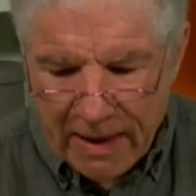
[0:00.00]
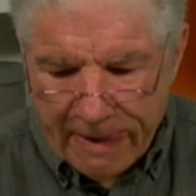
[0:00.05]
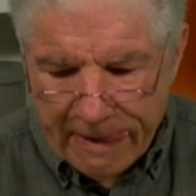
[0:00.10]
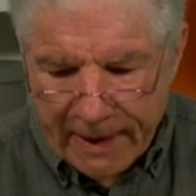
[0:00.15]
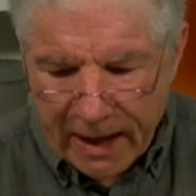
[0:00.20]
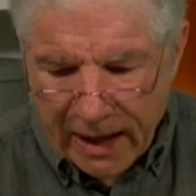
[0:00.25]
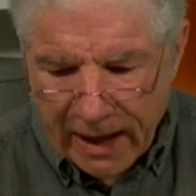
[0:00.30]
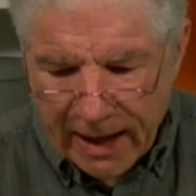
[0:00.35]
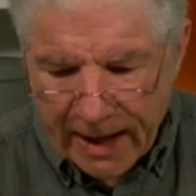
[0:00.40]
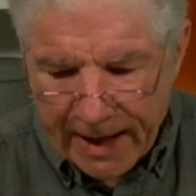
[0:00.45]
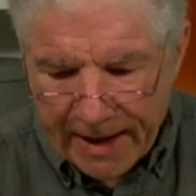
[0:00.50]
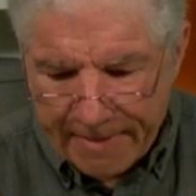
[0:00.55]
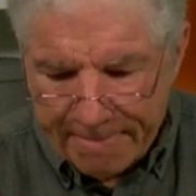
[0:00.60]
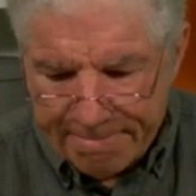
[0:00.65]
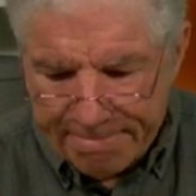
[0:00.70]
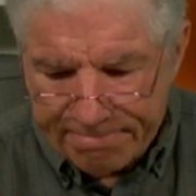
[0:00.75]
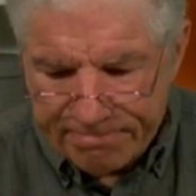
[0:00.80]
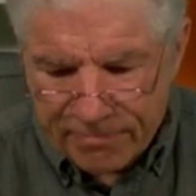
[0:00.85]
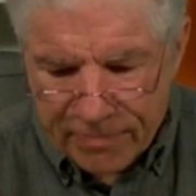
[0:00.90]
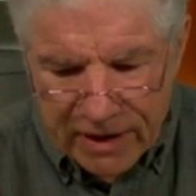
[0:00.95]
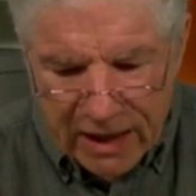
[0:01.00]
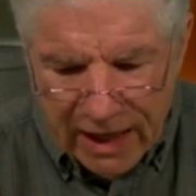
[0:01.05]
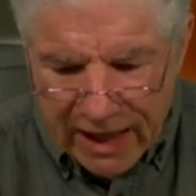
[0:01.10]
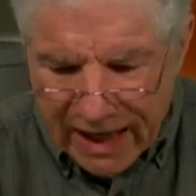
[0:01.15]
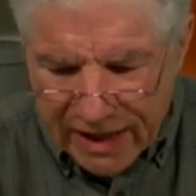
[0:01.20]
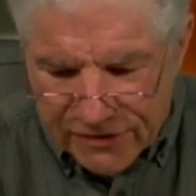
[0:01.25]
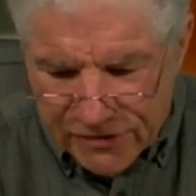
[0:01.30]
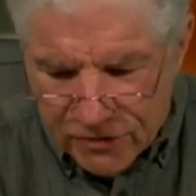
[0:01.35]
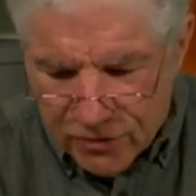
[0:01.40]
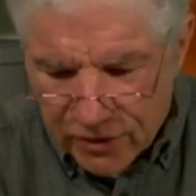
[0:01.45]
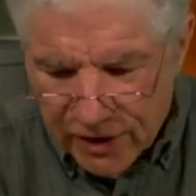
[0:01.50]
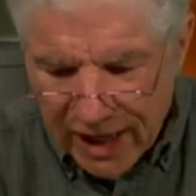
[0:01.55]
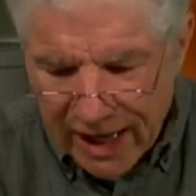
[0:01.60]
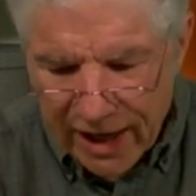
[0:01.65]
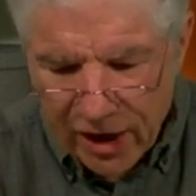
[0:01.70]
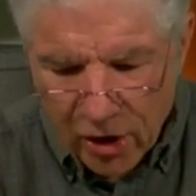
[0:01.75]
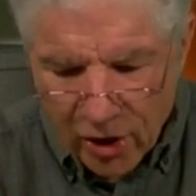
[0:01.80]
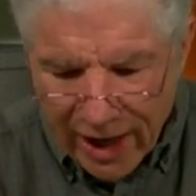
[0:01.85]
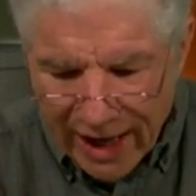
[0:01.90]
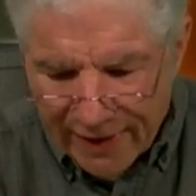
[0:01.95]
Uh,
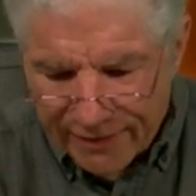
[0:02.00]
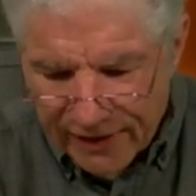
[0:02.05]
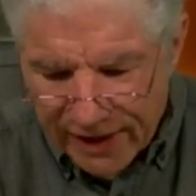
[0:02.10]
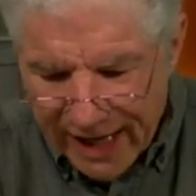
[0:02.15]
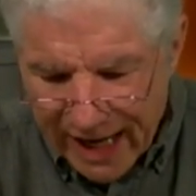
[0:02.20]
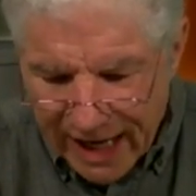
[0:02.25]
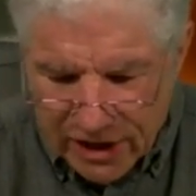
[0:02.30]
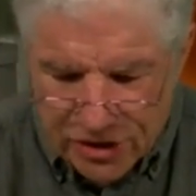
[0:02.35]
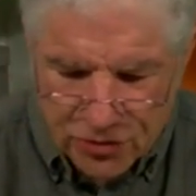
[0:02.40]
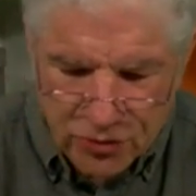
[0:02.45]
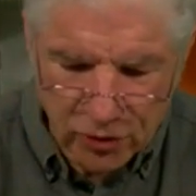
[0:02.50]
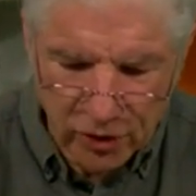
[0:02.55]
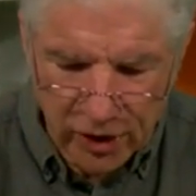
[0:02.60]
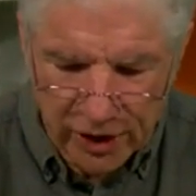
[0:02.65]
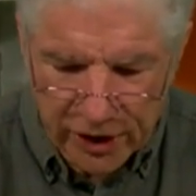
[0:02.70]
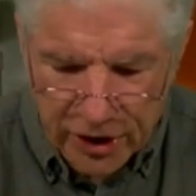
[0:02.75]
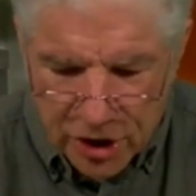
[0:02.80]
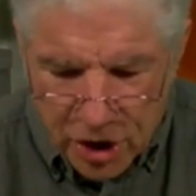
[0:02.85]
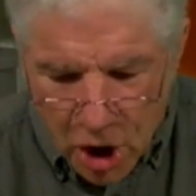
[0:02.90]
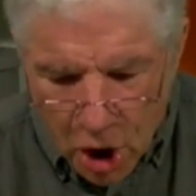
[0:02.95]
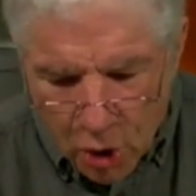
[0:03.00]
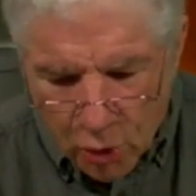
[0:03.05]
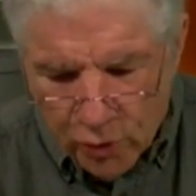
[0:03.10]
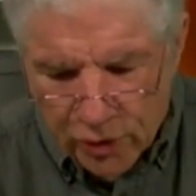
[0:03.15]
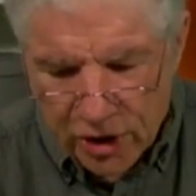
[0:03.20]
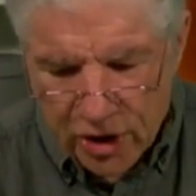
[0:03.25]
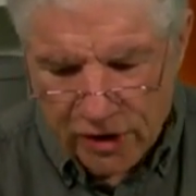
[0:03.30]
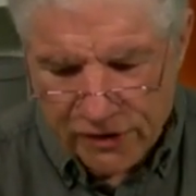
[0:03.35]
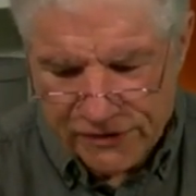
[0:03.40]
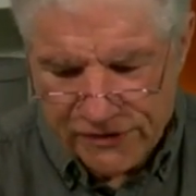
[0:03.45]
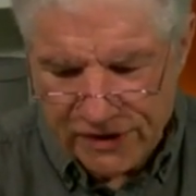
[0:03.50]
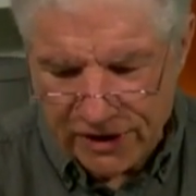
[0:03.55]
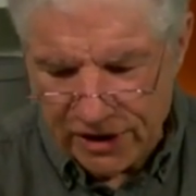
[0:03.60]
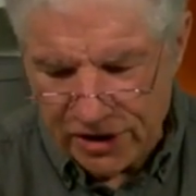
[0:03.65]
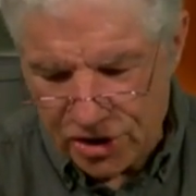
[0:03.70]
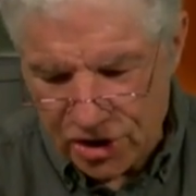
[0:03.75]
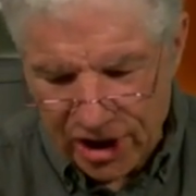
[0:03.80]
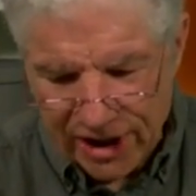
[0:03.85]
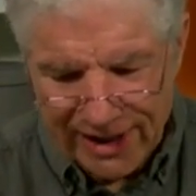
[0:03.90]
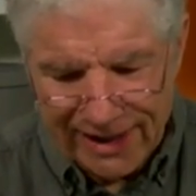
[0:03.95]
estradiol and the naturally known
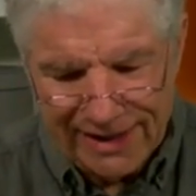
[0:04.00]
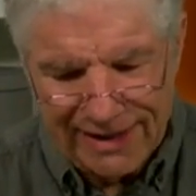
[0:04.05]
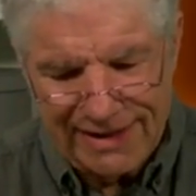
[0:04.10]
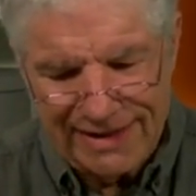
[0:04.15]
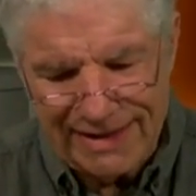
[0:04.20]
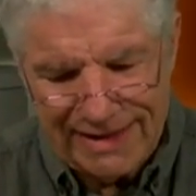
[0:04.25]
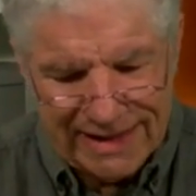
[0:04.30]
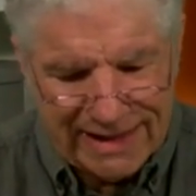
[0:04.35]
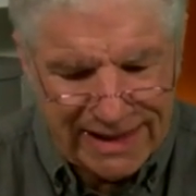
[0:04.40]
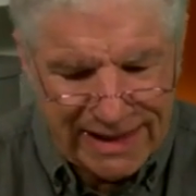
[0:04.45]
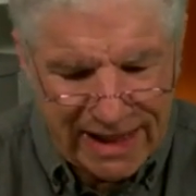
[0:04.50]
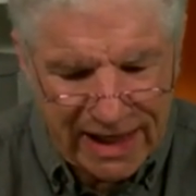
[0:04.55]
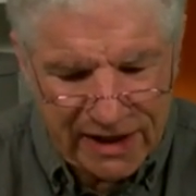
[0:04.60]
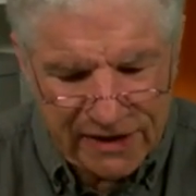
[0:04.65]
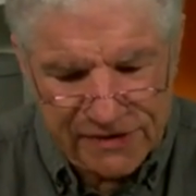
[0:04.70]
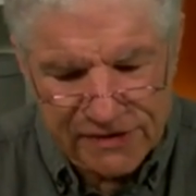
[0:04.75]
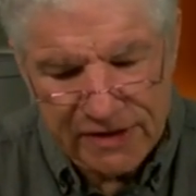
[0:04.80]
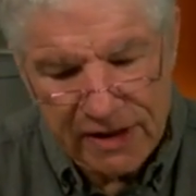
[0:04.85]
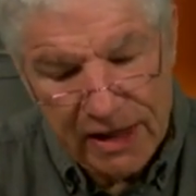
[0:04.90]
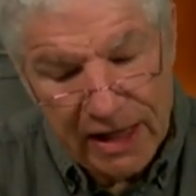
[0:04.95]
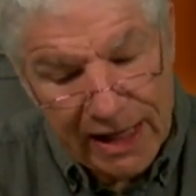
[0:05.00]
carcinogenic DES.